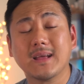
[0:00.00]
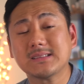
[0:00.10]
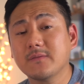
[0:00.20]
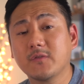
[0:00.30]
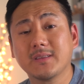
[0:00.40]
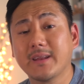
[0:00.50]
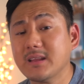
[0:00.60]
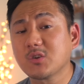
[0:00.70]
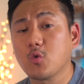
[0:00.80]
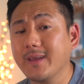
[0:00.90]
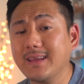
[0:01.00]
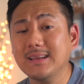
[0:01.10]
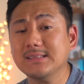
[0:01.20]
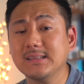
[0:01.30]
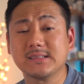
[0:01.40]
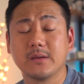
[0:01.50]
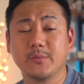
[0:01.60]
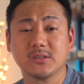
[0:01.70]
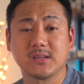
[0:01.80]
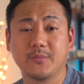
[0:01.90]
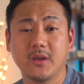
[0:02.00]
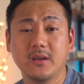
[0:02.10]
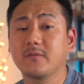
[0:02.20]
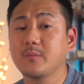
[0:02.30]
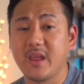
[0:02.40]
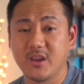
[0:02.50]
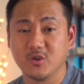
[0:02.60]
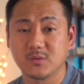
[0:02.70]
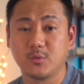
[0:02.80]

that's it for today's quick and easy stimulus update from Daniel's